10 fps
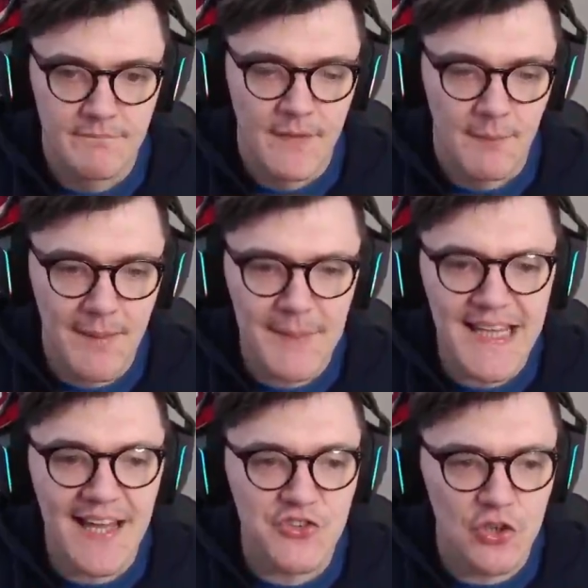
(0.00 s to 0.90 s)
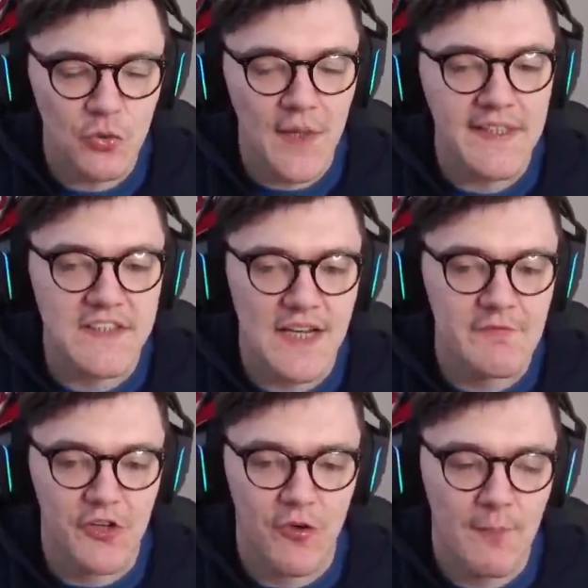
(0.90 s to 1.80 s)
Maybe now's not quite the time
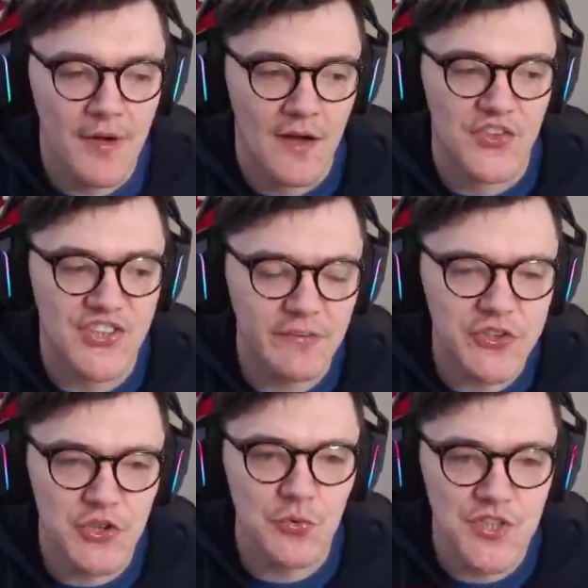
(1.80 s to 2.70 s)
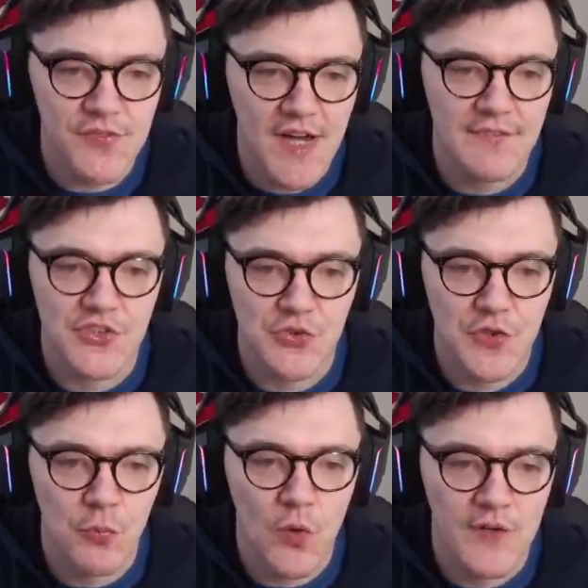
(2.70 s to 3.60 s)
for Corrupt Purge. Still two survivors who
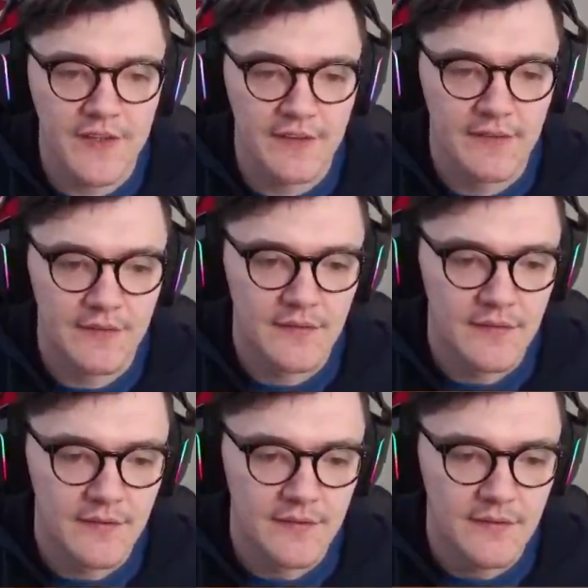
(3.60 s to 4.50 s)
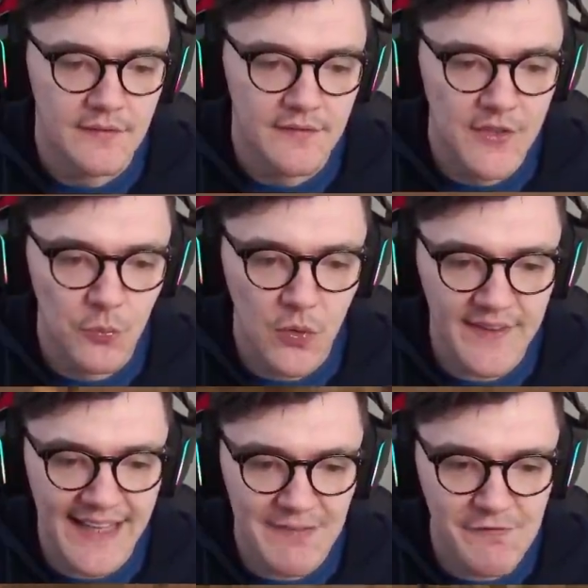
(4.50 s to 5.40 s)
you wanna
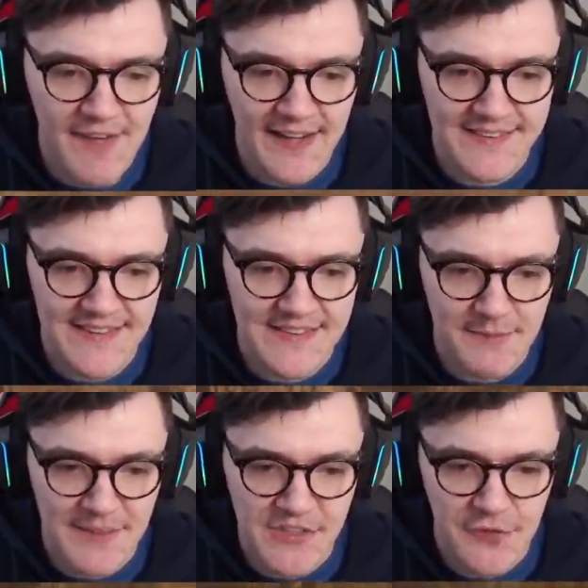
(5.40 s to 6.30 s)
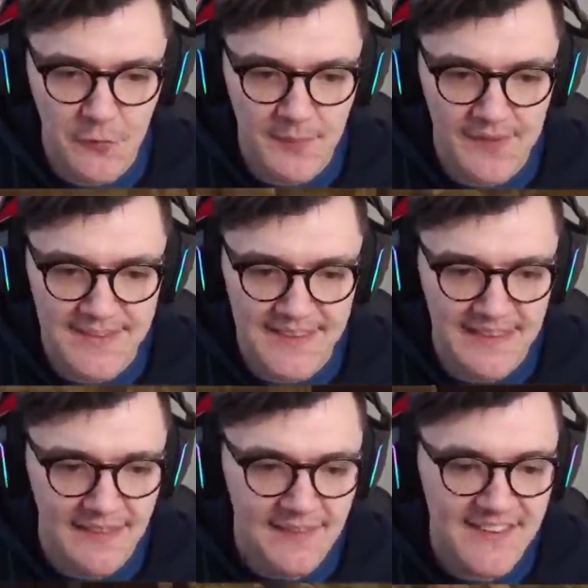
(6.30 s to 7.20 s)
get infected to the best of your ability.
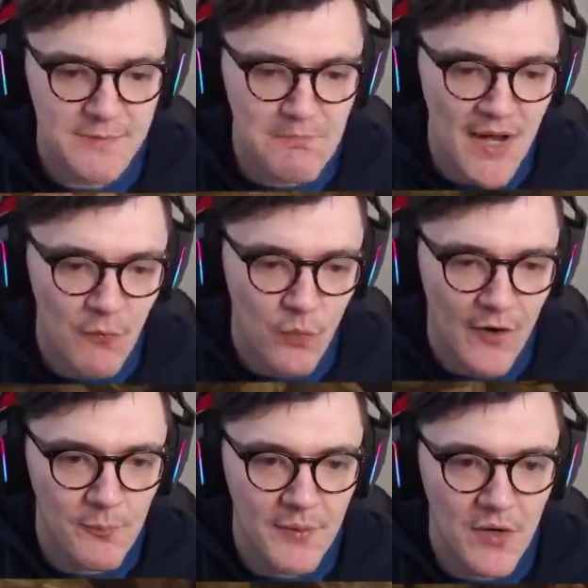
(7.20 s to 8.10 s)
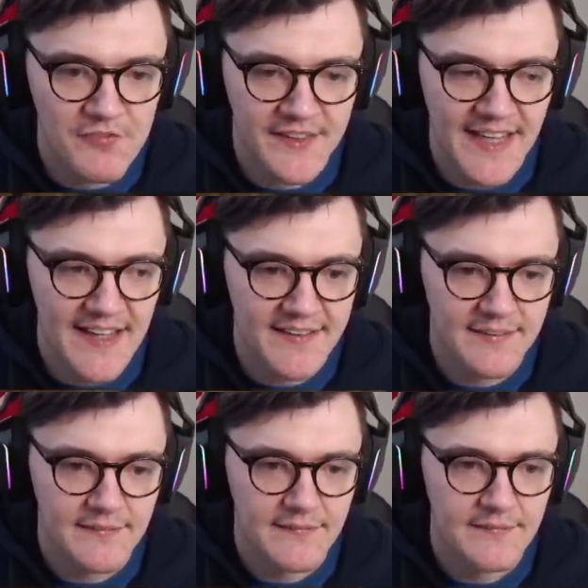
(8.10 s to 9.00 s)
This might well be worth a kick.
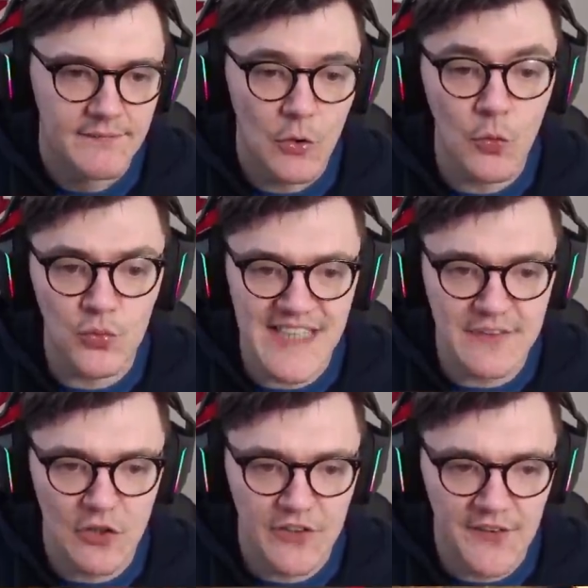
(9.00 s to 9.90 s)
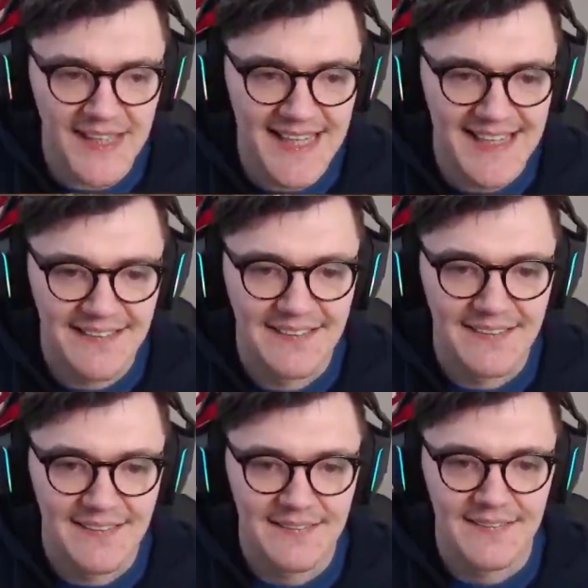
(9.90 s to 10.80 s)
Oh, deadlock. Okay.
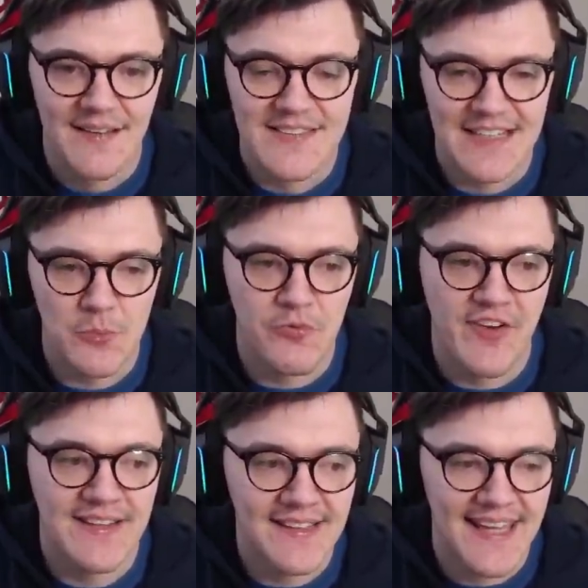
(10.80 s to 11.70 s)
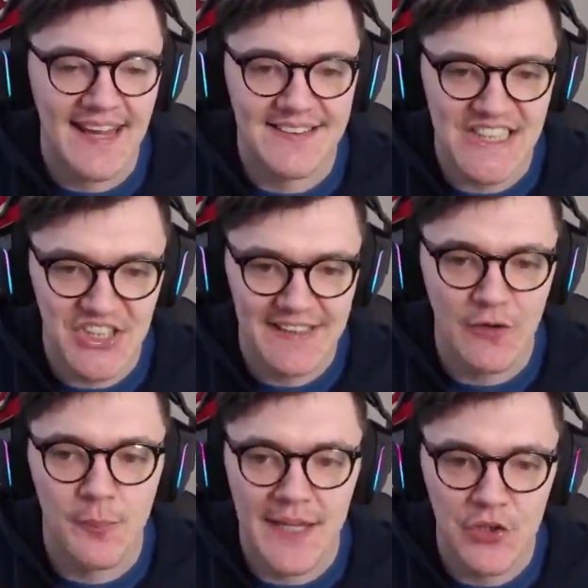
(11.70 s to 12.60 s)
Deadlock preventing the kick. It's actually a
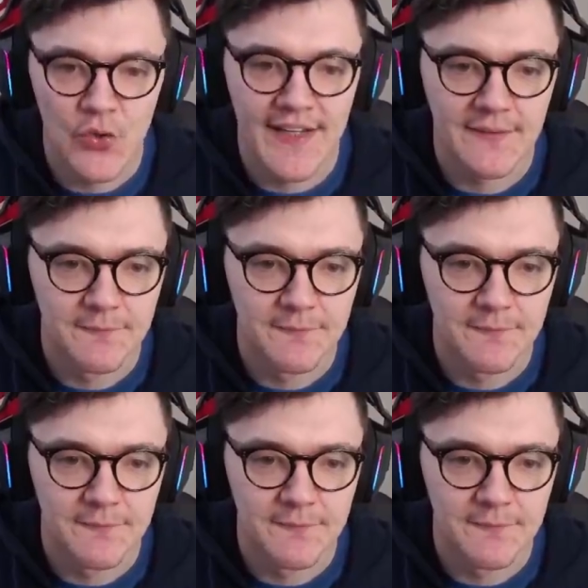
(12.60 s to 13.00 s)
little bit annoying.